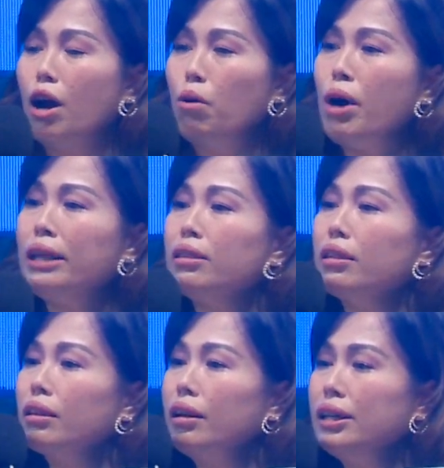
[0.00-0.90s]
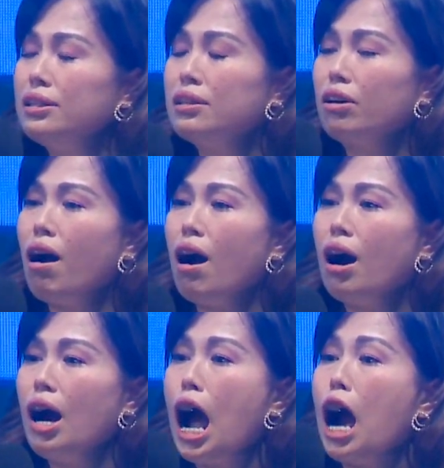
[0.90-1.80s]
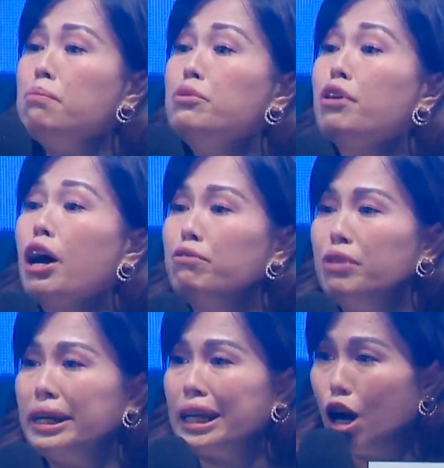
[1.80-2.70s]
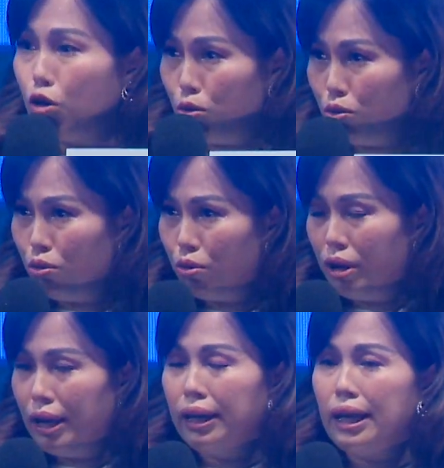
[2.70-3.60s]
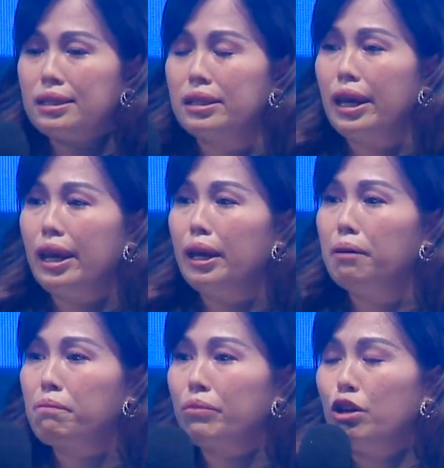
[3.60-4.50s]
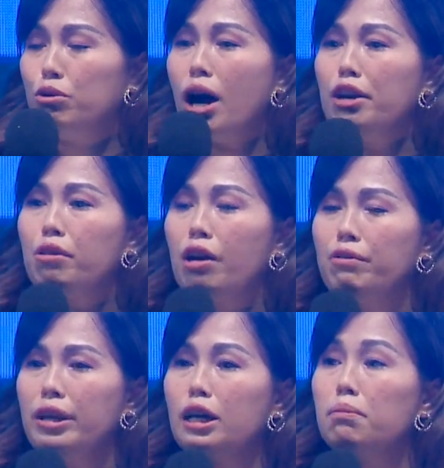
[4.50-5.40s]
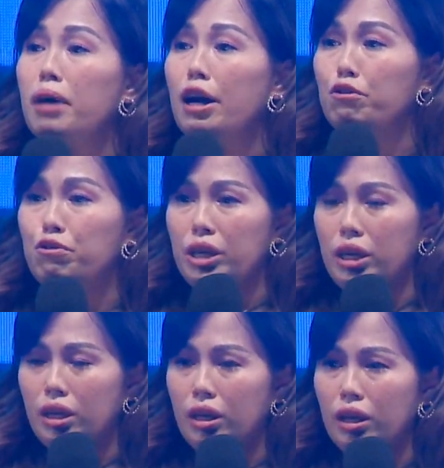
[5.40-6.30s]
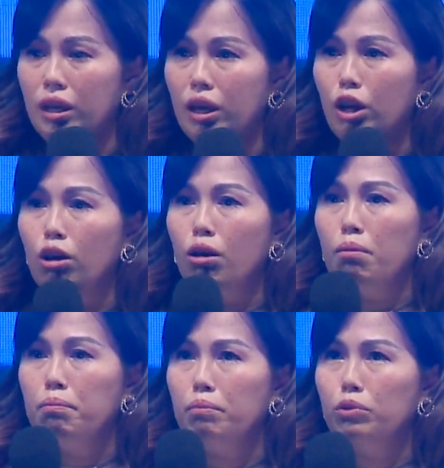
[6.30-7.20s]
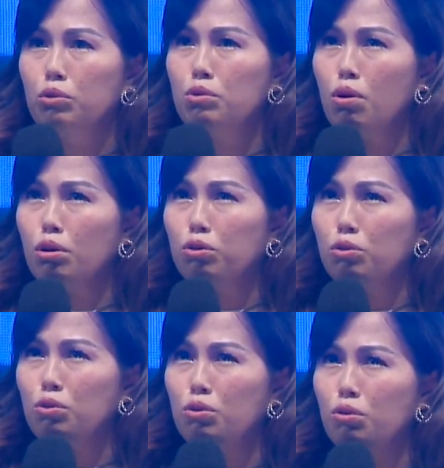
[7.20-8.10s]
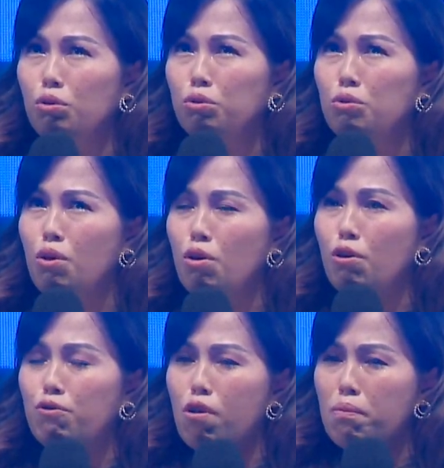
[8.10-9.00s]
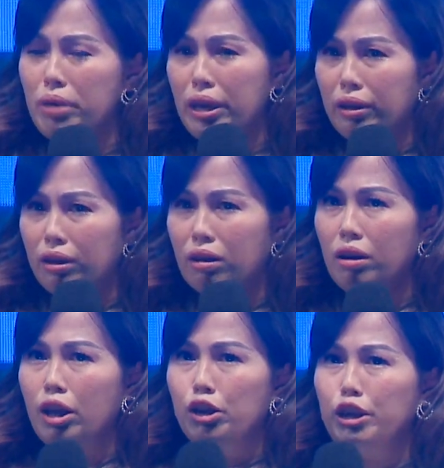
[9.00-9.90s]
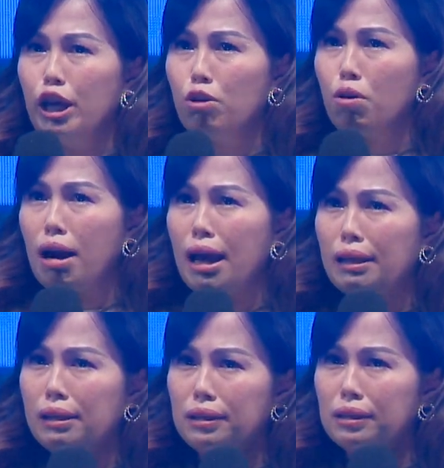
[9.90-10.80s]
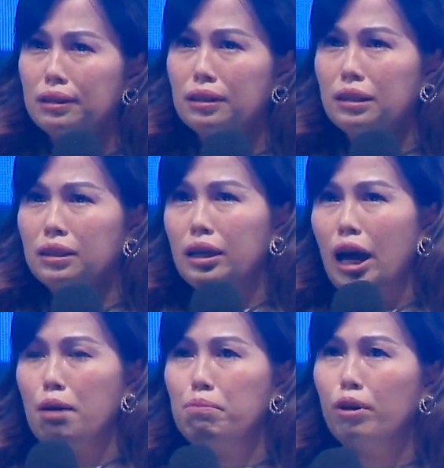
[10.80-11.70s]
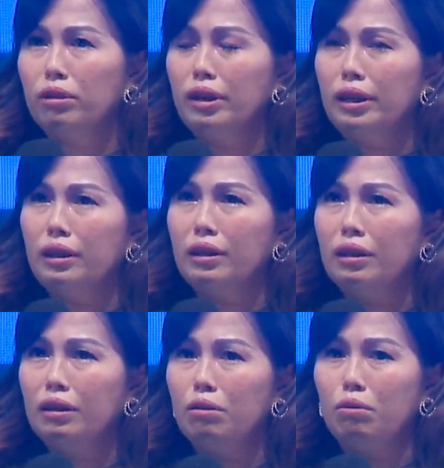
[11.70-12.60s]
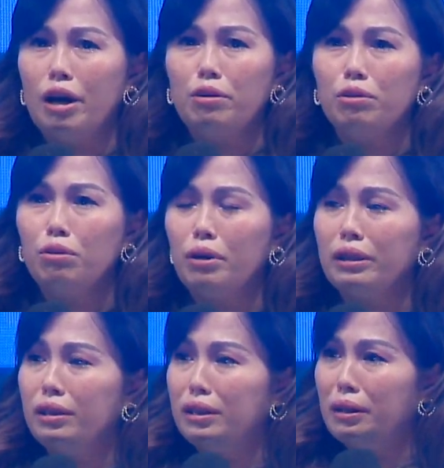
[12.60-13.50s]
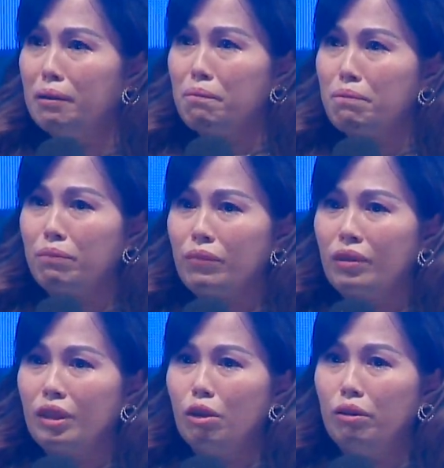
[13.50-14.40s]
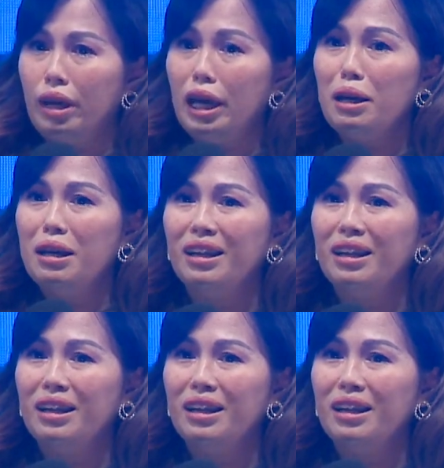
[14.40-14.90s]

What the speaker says: what is the car I'm driving now? Let's say you are driving a Myvi 2004 make, yellow color. I bought in, I don't know what year. Okay?